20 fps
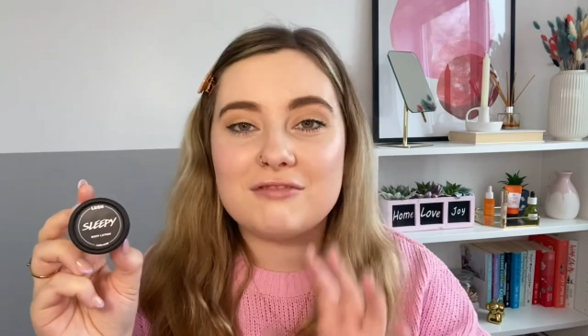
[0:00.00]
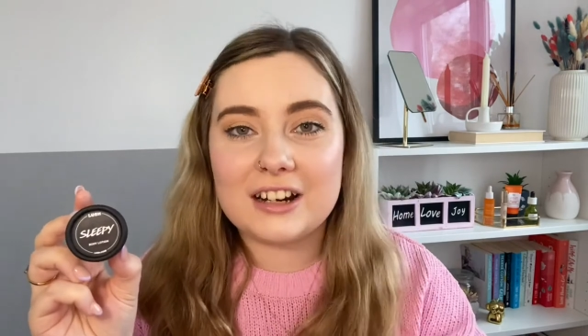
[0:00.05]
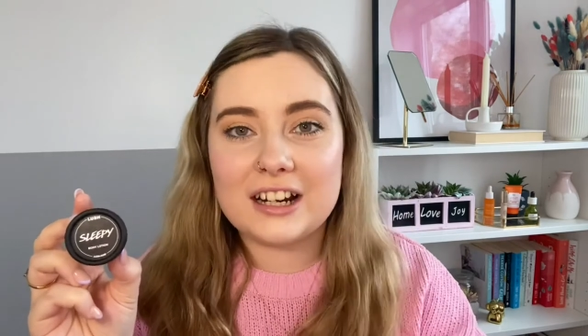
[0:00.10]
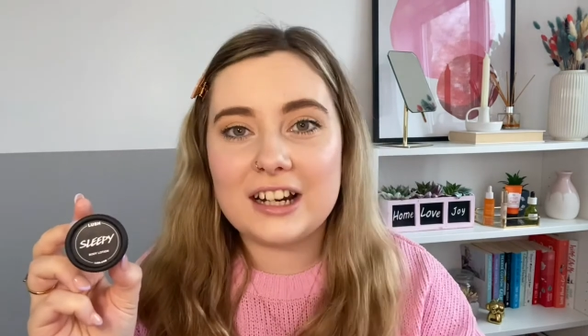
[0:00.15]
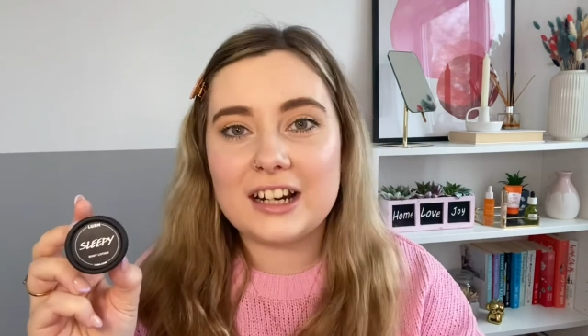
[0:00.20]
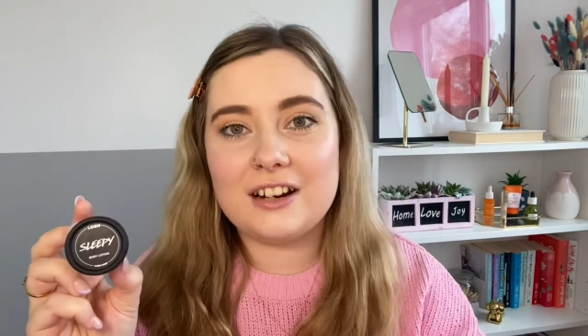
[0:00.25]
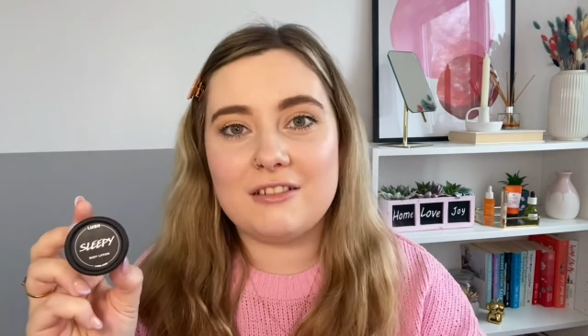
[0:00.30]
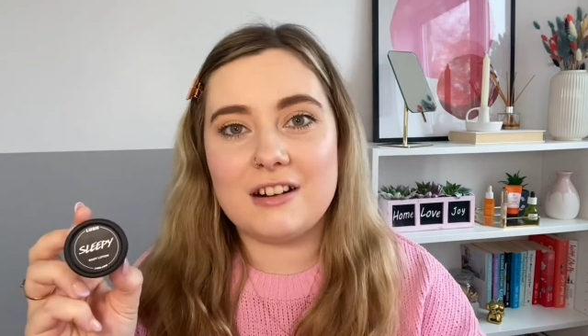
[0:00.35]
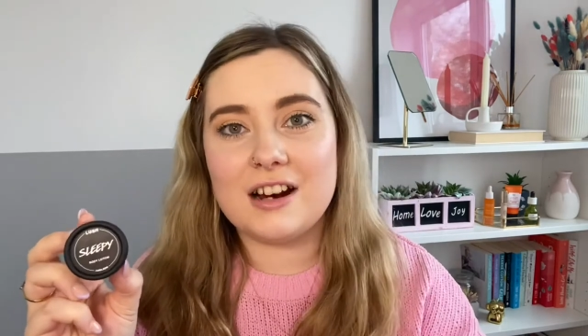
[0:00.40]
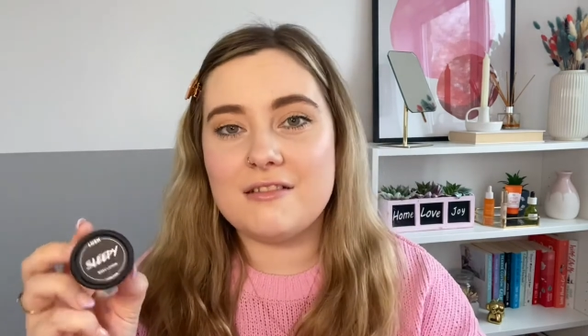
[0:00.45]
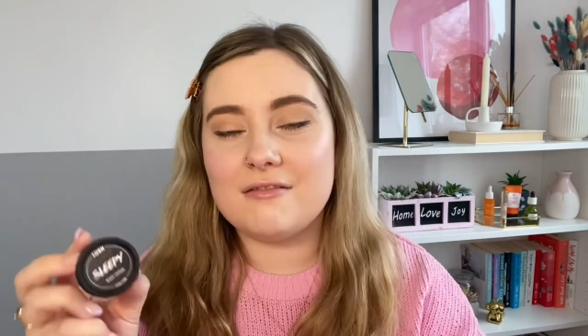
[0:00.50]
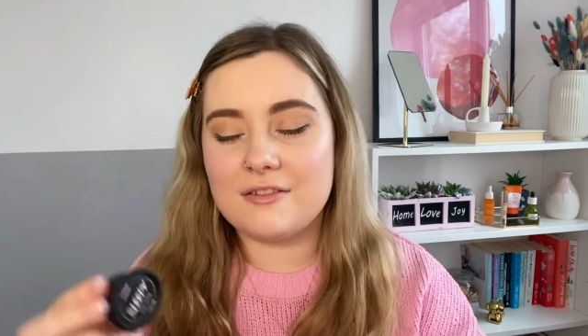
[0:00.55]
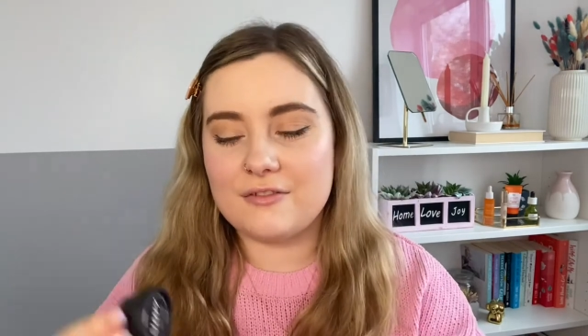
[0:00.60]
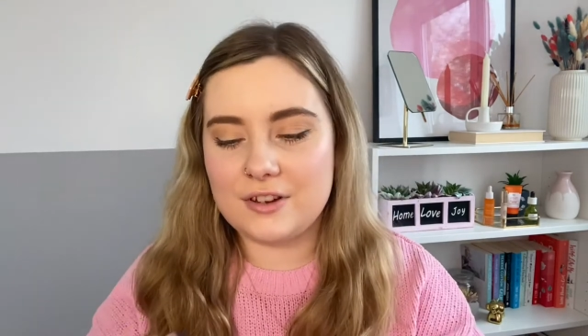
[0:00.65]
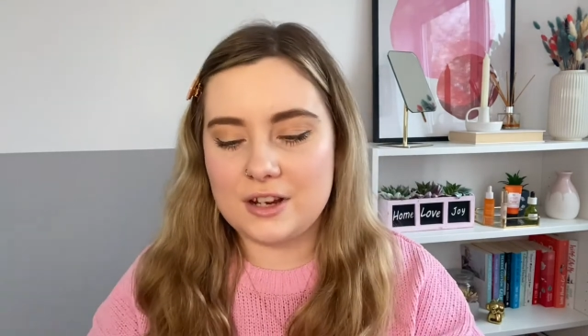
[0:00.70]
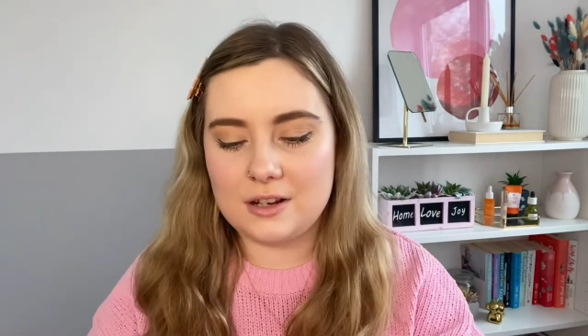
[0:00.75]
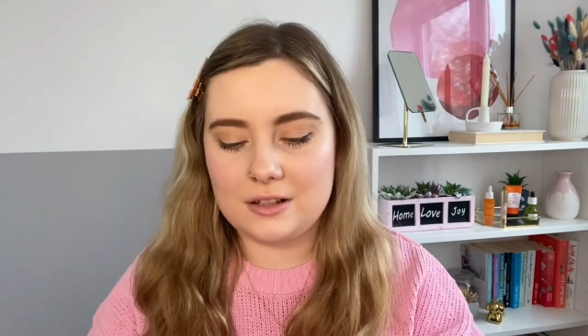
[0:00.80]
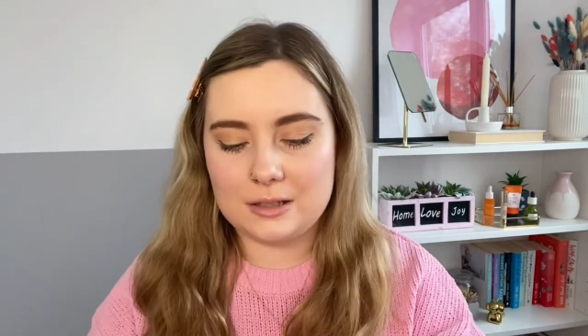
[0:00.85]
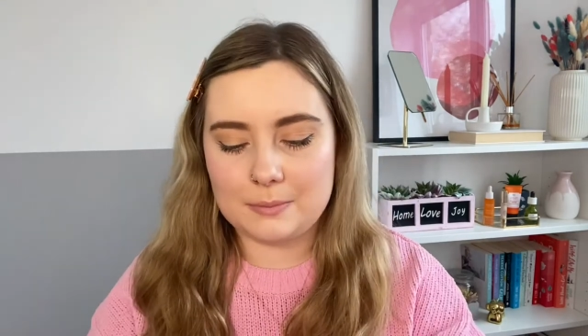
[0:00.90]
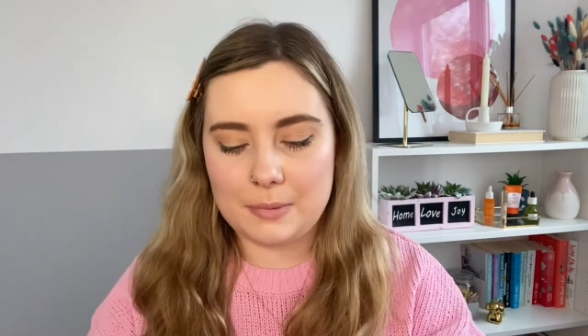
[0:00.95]
really great
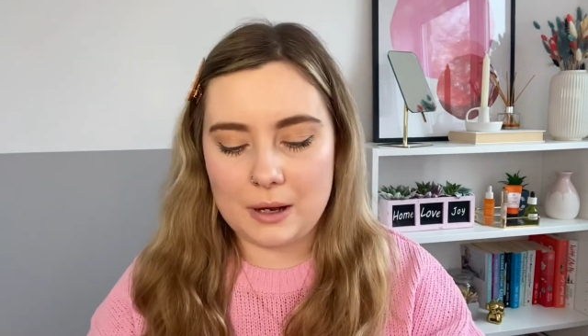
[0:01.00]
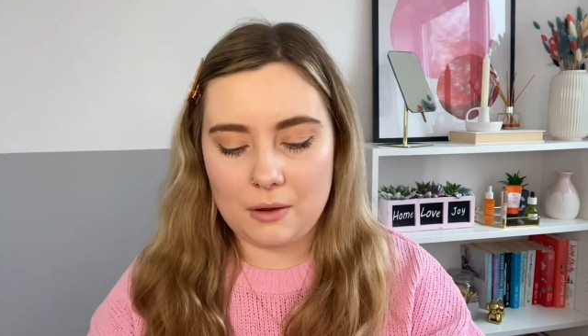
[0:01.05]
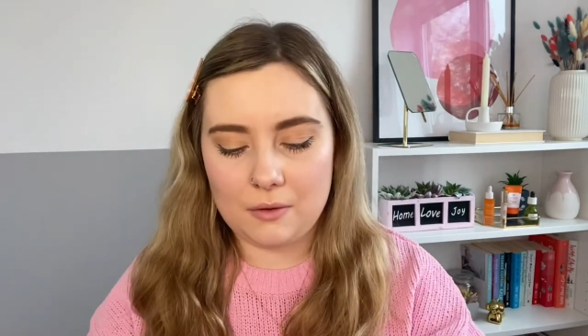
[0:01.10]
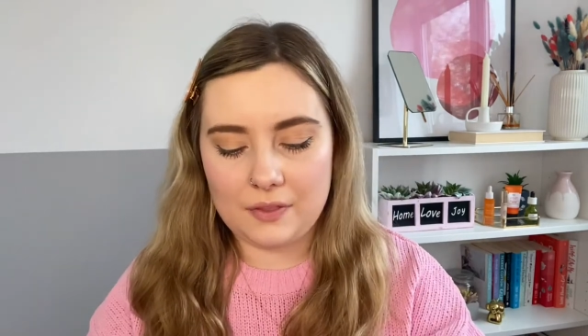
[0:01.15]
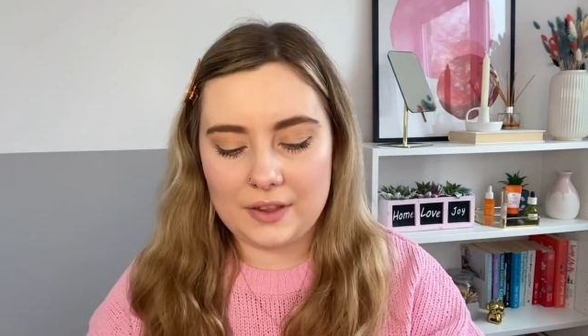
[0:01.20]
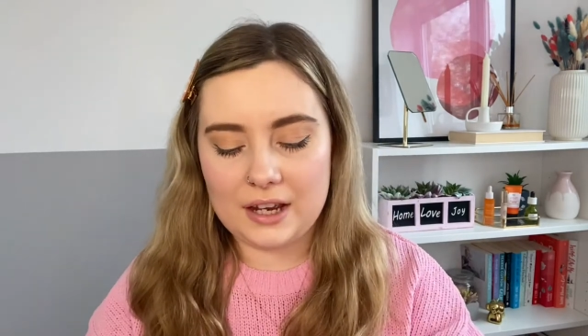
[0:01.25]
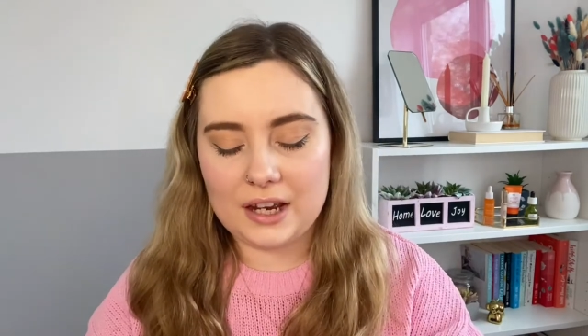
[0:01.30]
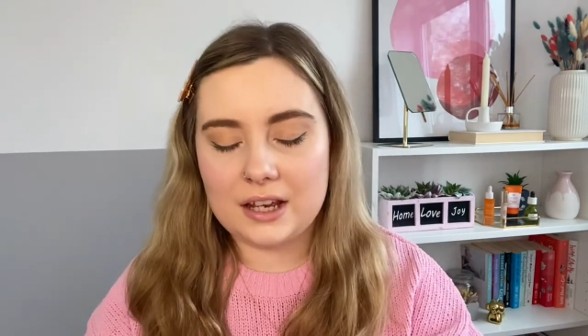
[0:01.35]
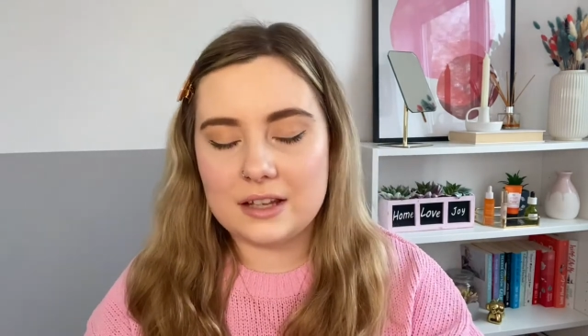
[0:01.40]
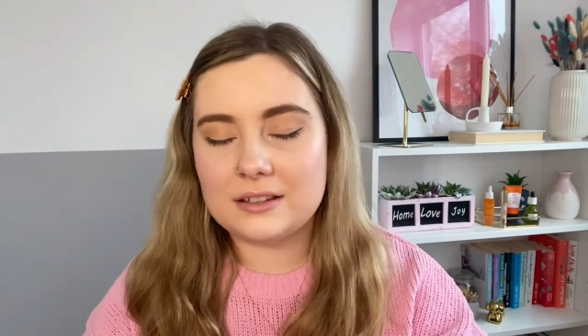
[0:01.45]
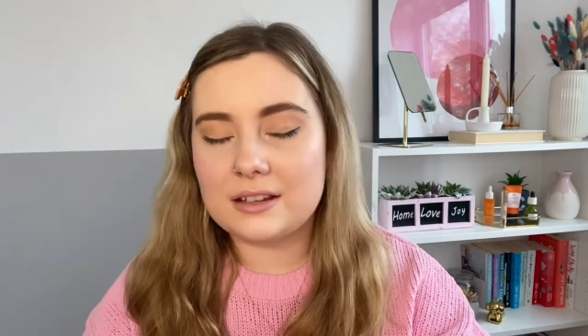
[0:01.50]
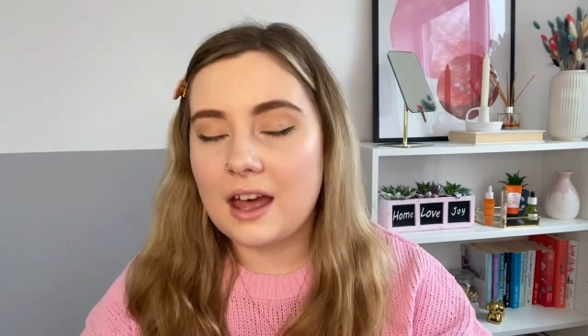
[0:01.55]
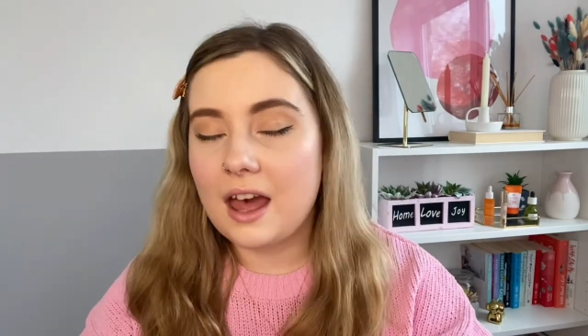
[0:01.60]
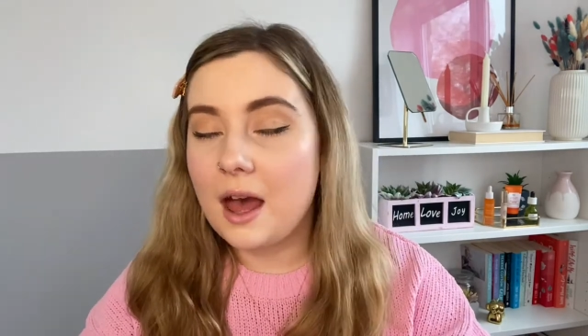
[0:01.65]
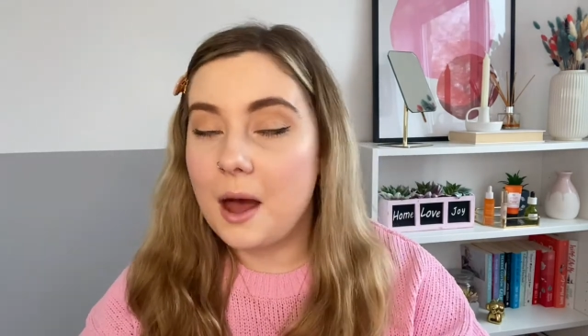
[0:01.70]
reviews about this